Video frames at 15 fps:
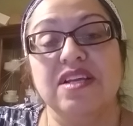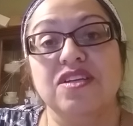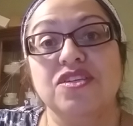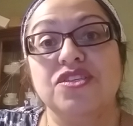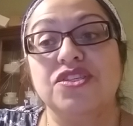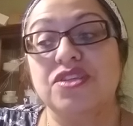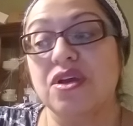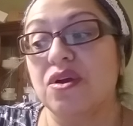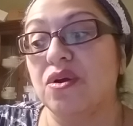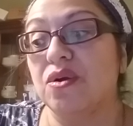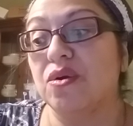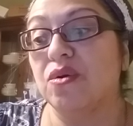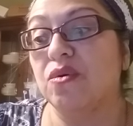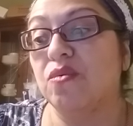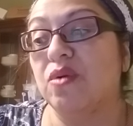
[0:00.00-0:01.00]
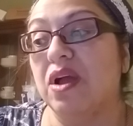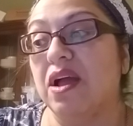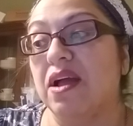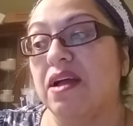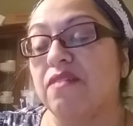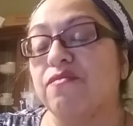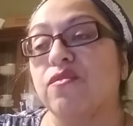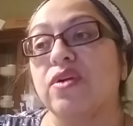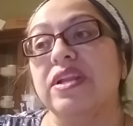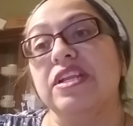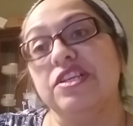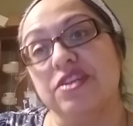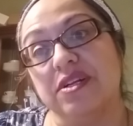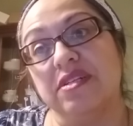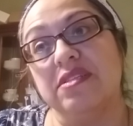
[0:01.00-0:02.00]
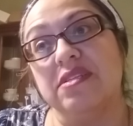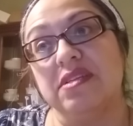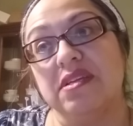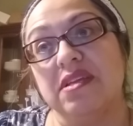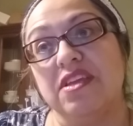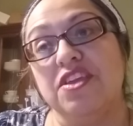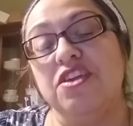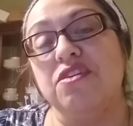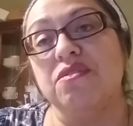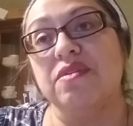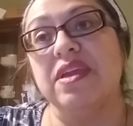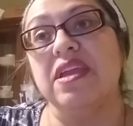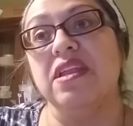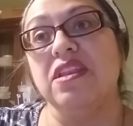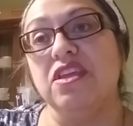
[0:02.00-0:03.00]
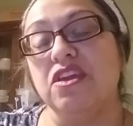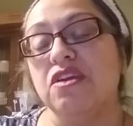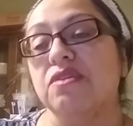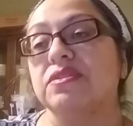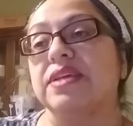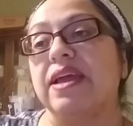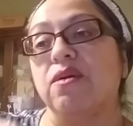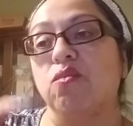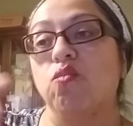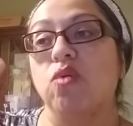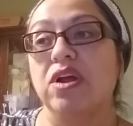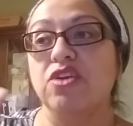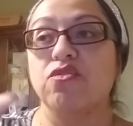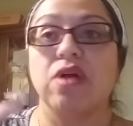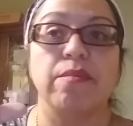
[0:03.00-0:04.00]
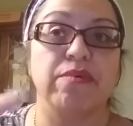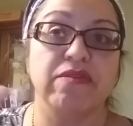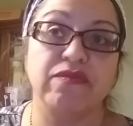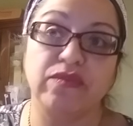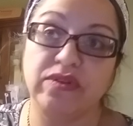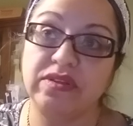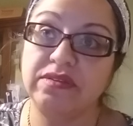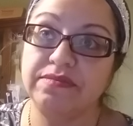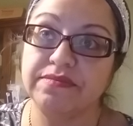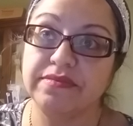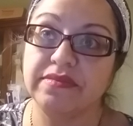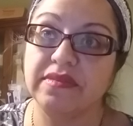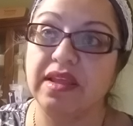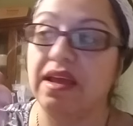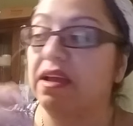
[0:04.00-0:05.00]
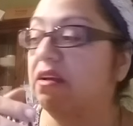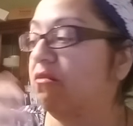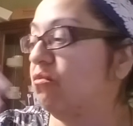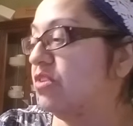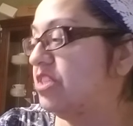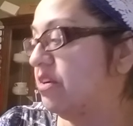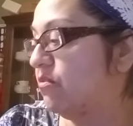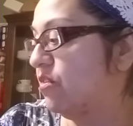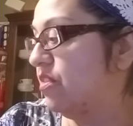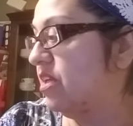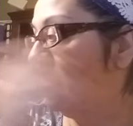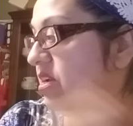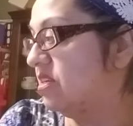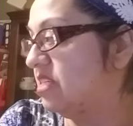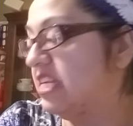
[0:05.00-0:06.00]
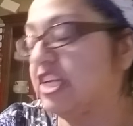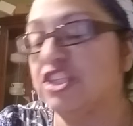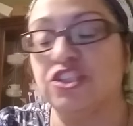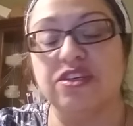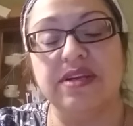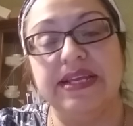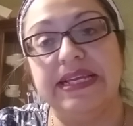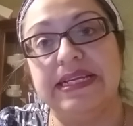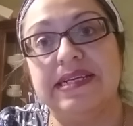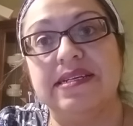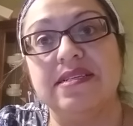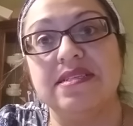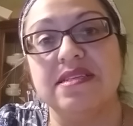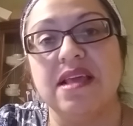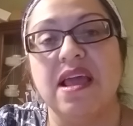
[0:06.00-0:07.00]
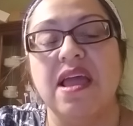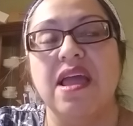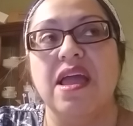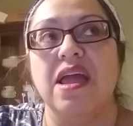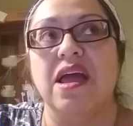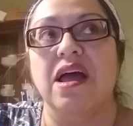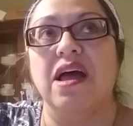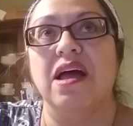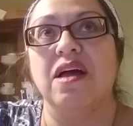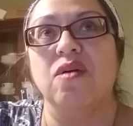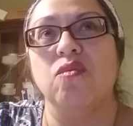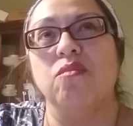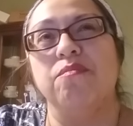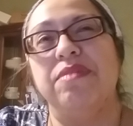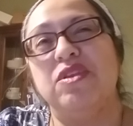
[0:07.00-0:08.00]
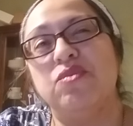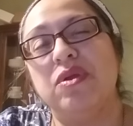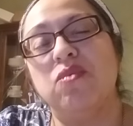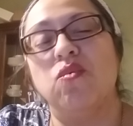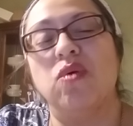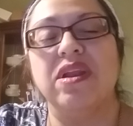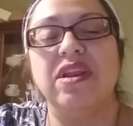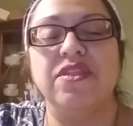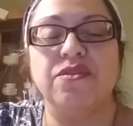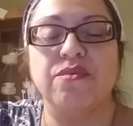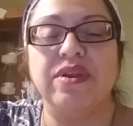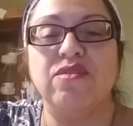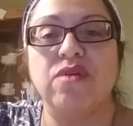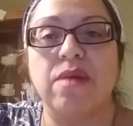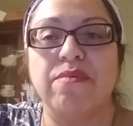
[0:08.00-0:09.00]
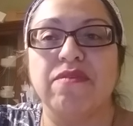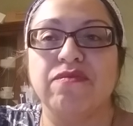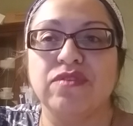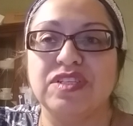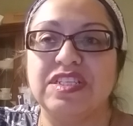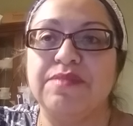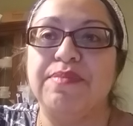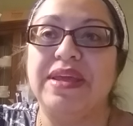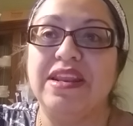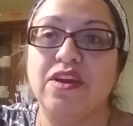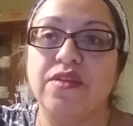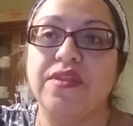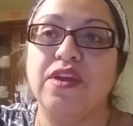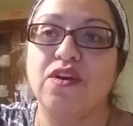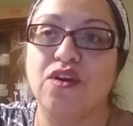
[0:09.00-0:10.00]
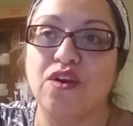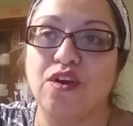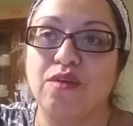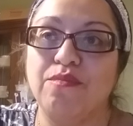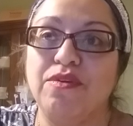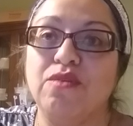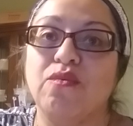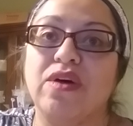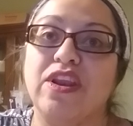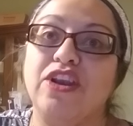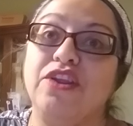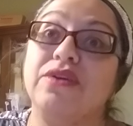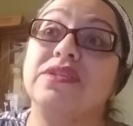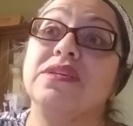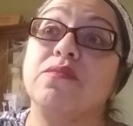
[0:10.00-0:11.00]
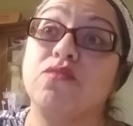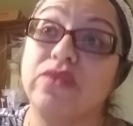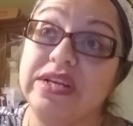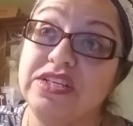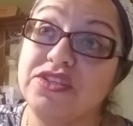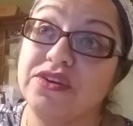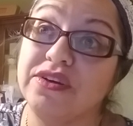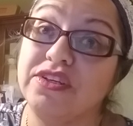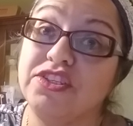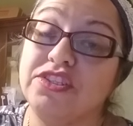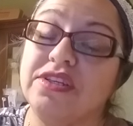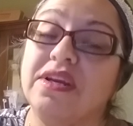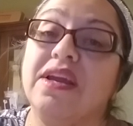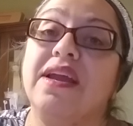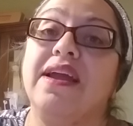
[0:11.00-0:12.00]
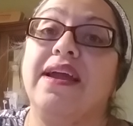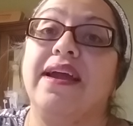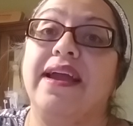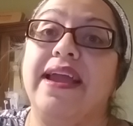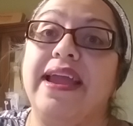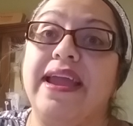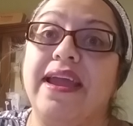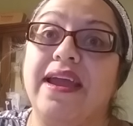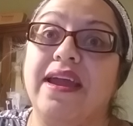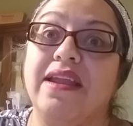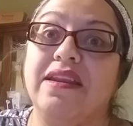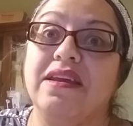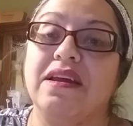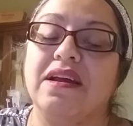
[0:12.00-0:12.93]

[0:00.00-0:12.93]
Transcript: so for an adult, you can use 1 dropper full of whichever the tincture is. Between 1 and 3 dropperfuls, depending on the herb. You want to do some research and